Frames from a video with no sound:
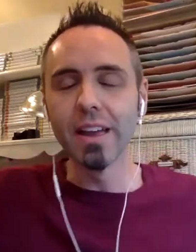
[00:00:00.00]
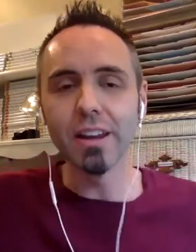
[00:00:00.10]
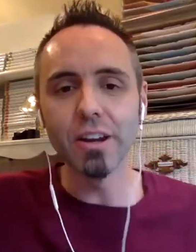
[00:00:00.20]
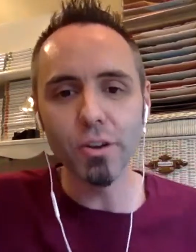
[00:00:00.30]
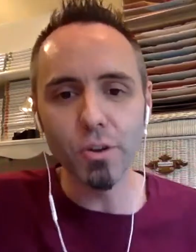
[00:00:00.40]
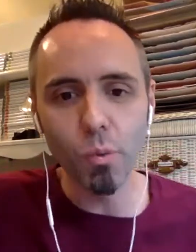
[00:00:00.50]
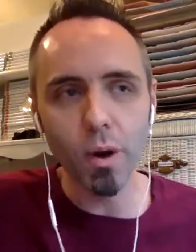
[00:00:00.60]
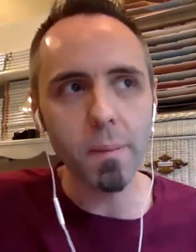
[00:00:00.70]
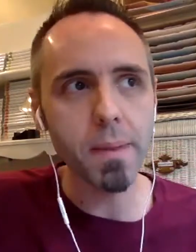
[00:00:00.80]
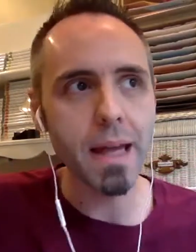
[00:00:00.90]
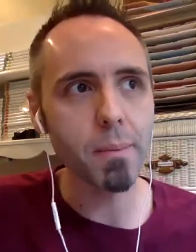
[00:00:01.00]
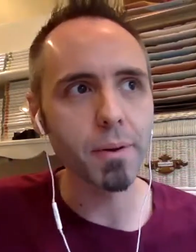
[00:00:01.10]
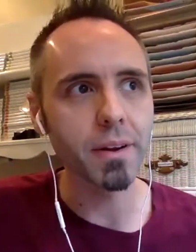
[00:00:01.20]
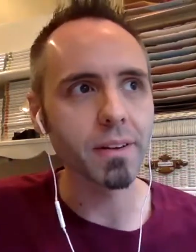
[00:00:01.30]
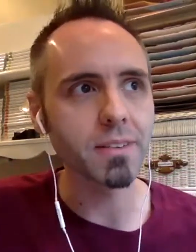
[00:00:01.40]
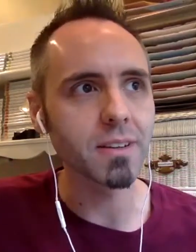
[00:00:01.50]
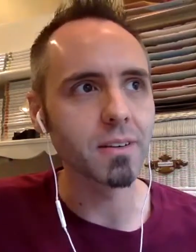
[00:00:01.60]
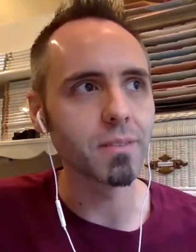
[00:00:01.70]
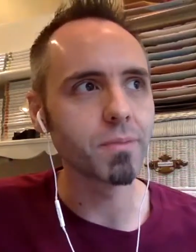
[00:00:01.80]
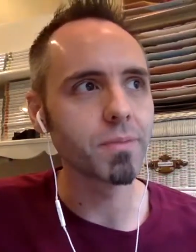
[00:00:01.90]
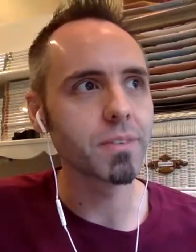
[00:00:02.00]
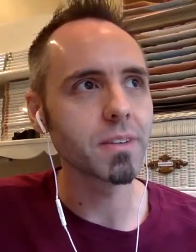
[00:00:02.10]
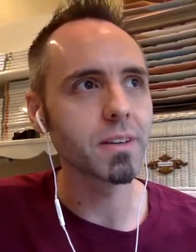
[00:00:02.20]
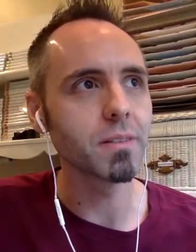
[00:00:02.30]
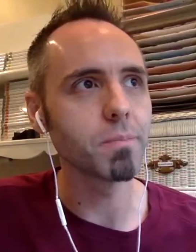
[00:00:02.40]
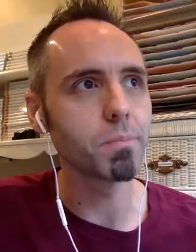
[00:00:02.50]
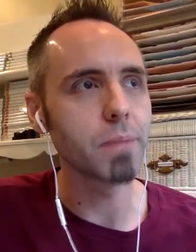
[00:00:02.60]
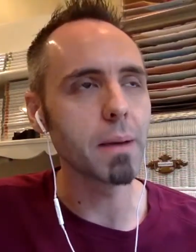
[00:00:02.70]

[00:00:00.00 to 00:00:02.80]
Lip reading: You know, you want to be able to be